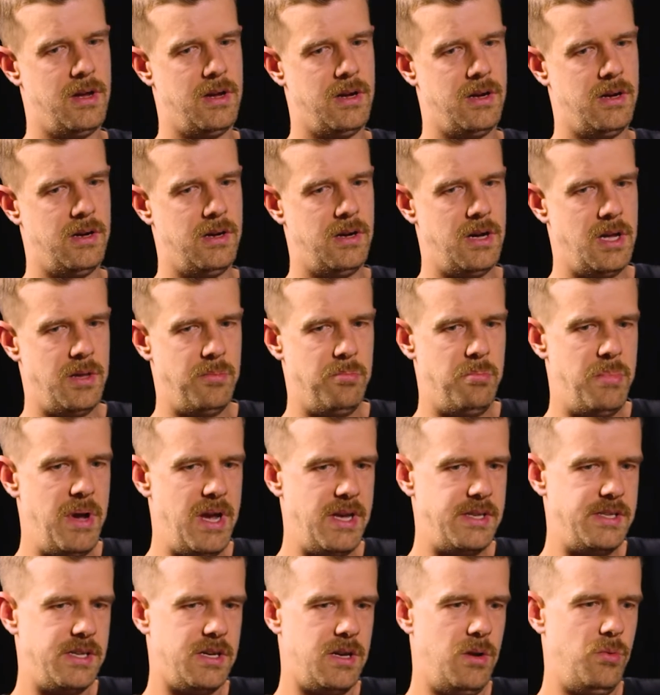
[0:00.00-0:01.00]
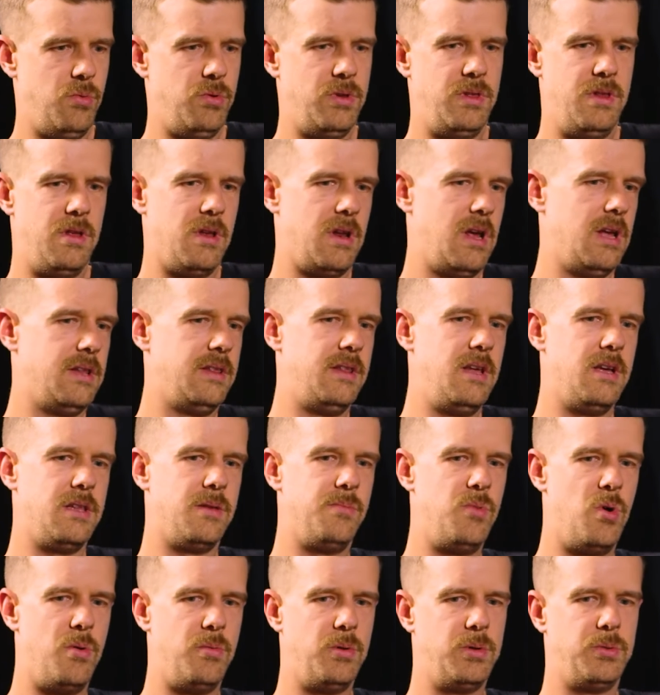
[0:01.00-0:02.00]
And basically we did at that
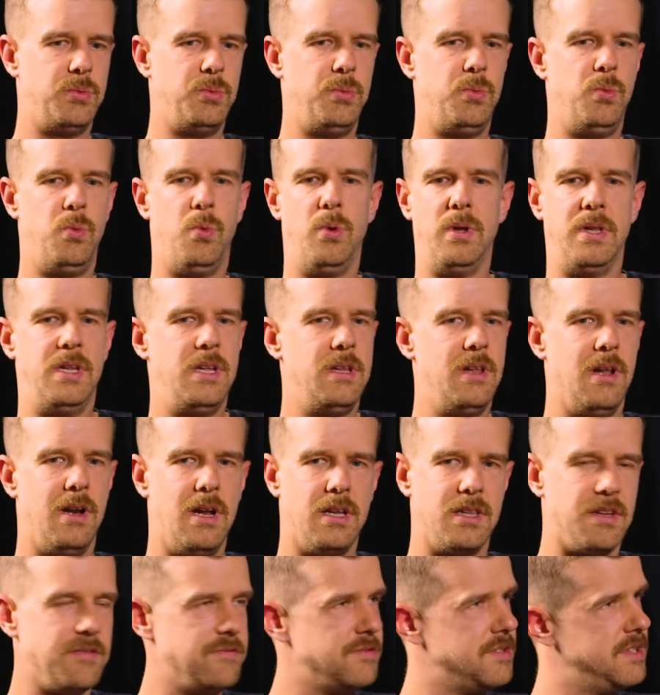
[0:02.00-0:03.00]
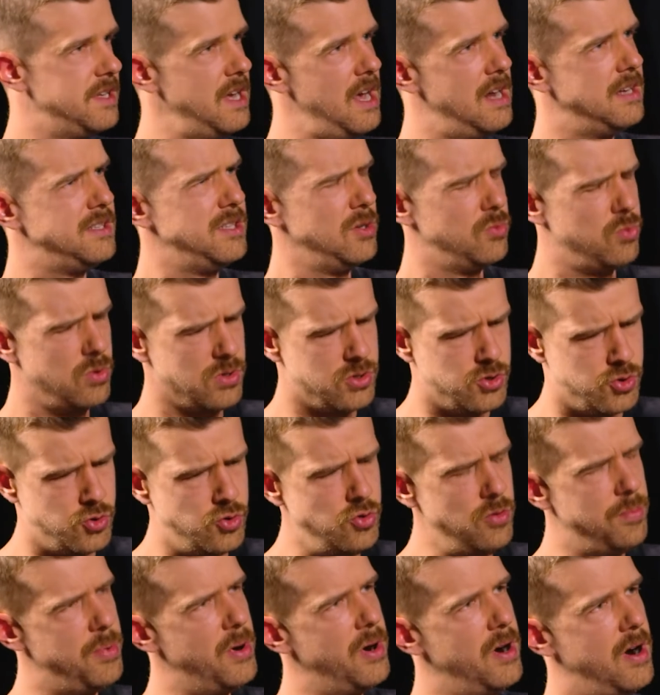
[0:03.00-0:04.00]
moment, we did a lot of sales. It was
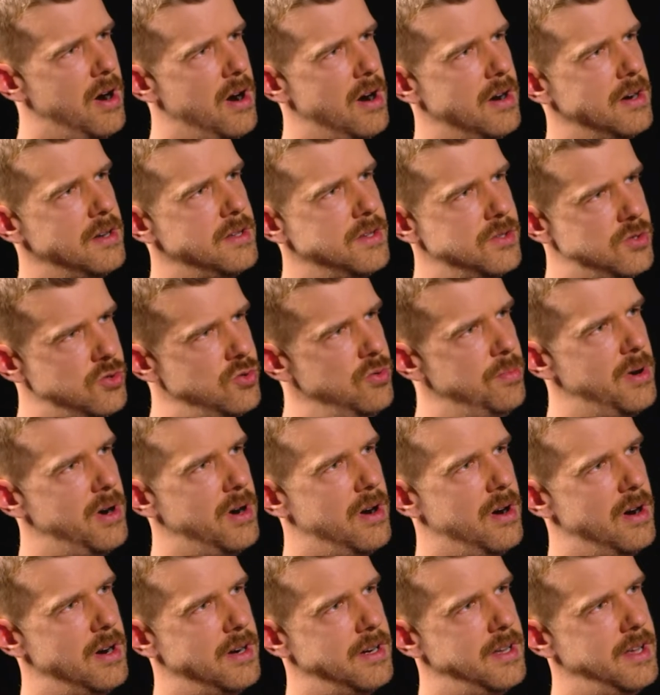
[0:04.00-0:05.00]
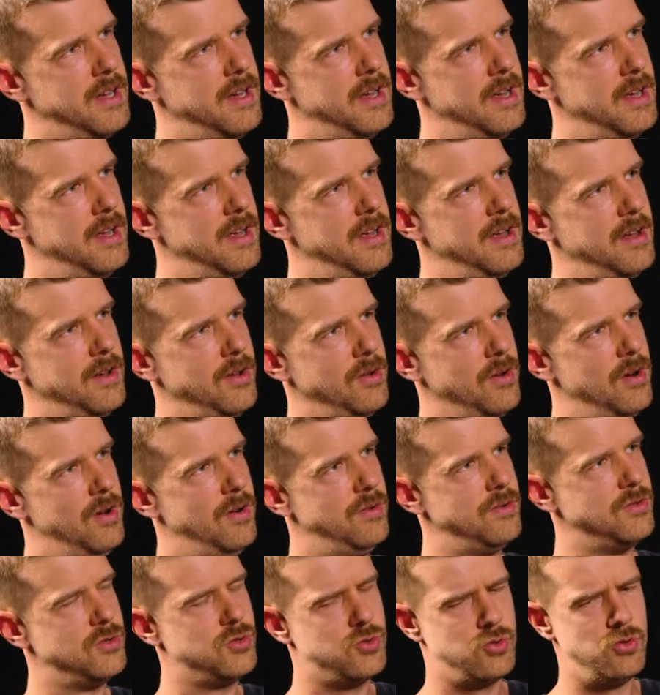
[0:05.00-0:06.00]
super hard, you
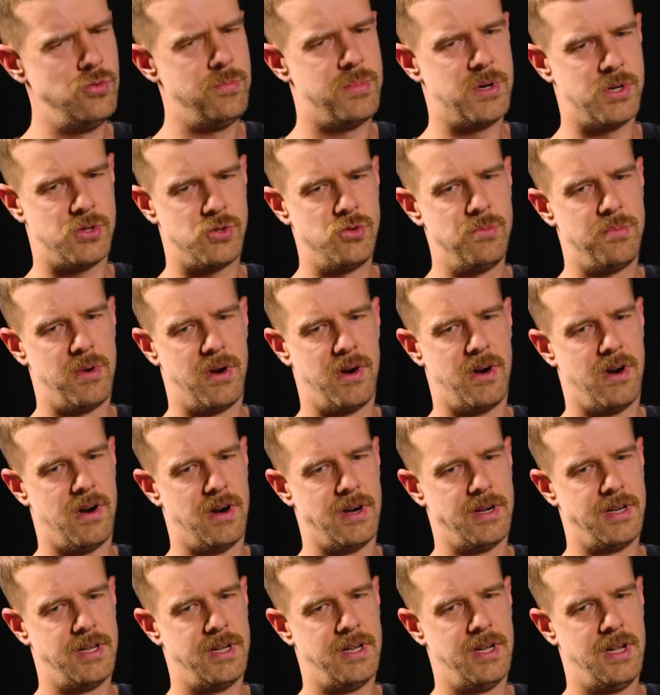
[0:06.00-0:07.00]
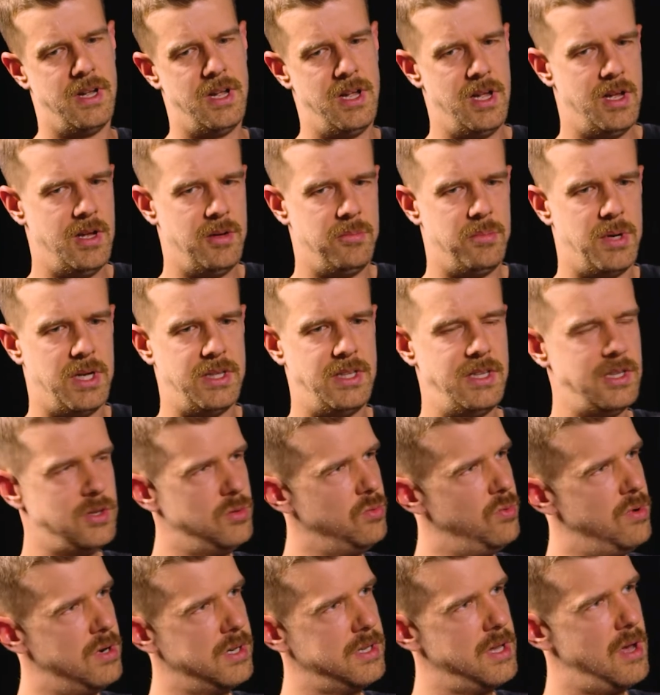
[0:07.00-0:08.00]
know, super hard, but
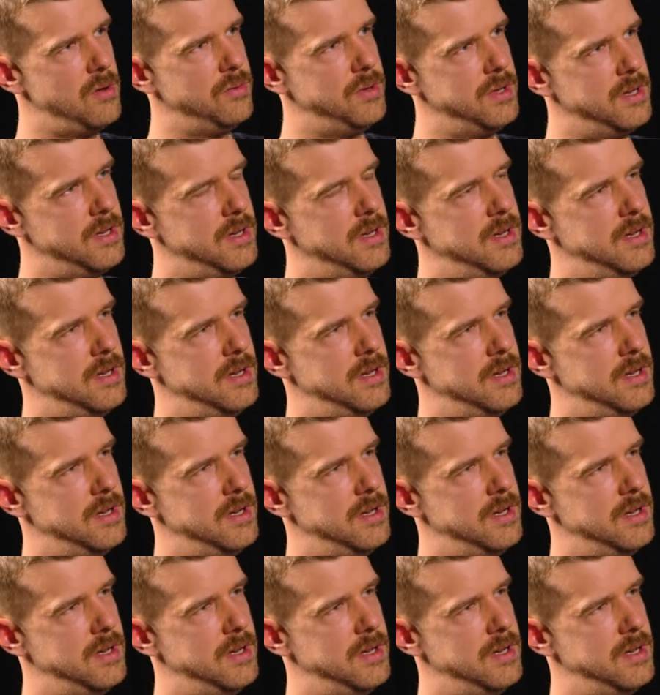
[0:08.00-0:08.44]
it worked out.